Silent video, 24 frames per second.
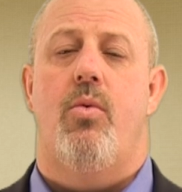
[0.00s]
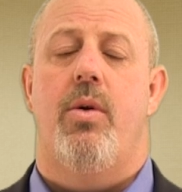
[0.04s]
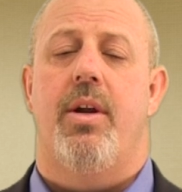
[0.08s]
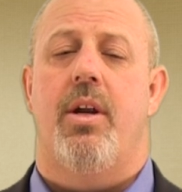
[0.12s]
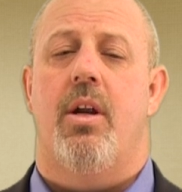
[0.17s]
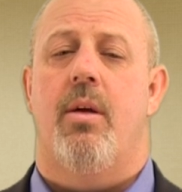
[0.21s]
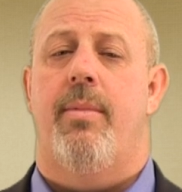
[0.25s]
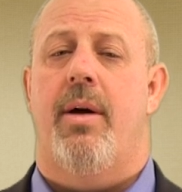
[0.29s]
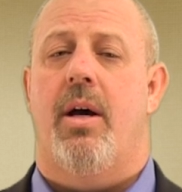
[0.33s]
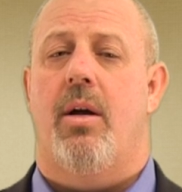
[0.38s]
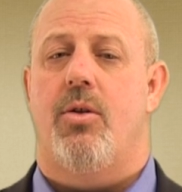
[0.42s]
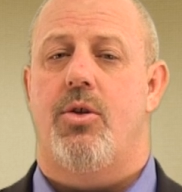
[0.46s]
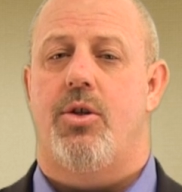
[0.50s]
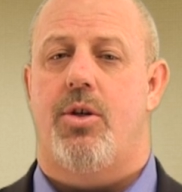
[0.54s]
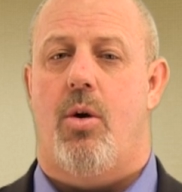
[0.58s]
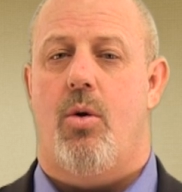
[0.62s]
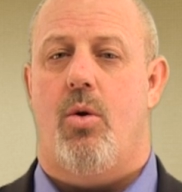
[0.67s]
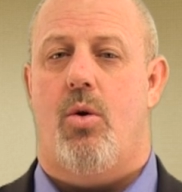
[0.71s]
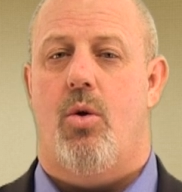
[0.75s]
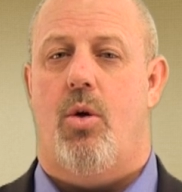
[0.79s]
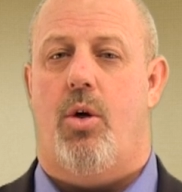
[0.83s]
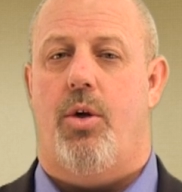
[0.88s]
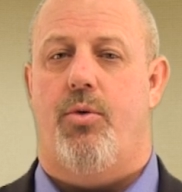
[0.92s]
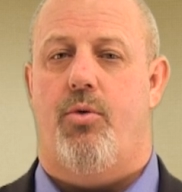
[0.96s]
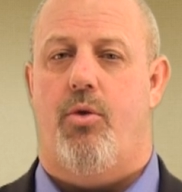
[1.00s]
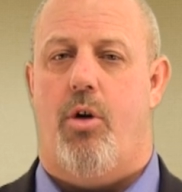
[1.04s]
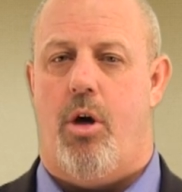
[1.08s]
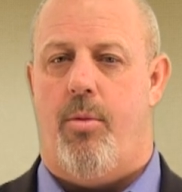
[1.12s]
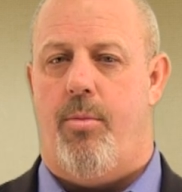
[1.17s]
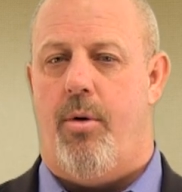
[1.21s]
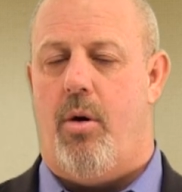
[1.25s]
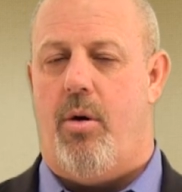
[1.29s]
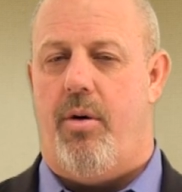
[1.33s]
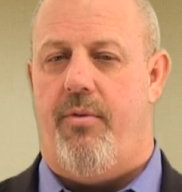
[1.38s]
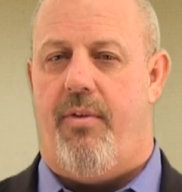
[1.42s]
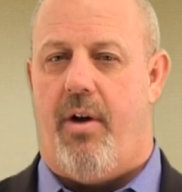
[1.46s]
written about so-called
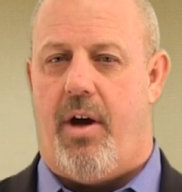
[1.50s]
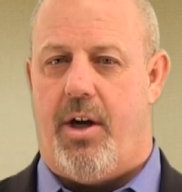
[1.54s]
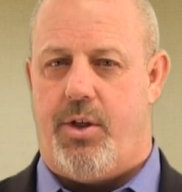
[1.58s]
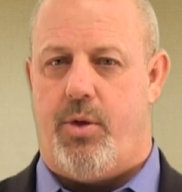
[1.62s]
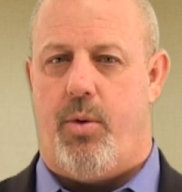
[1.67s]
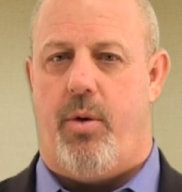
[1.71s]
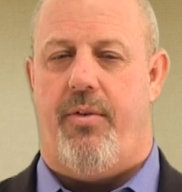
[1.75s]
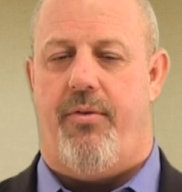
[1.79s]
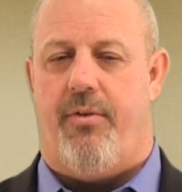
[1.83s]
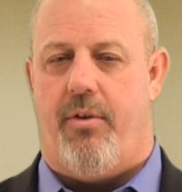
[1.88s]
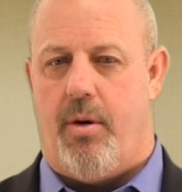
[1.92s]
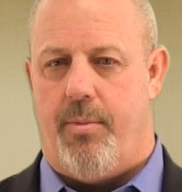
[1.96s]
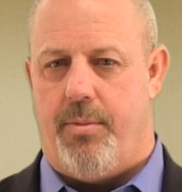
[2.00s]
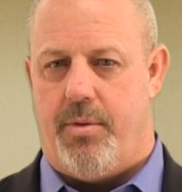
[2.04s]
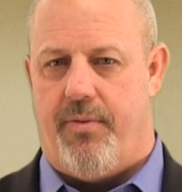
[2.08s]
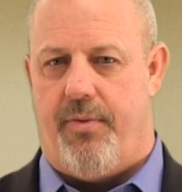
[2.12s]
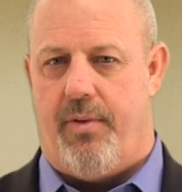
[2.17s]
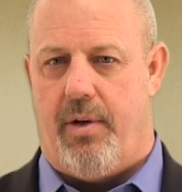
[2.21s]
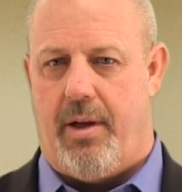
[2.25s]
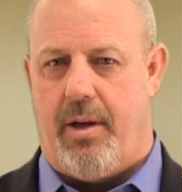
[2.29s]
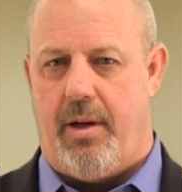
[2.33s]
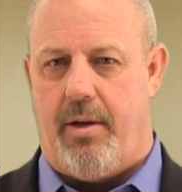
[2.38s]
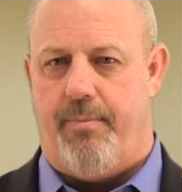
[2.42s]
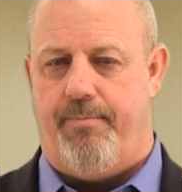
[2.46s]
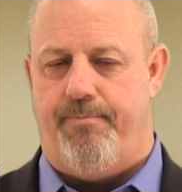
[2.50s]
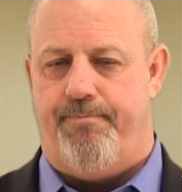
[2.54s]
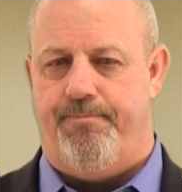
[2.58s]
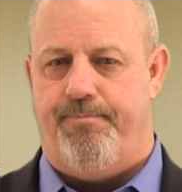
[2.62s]
robo-advisory firms of late.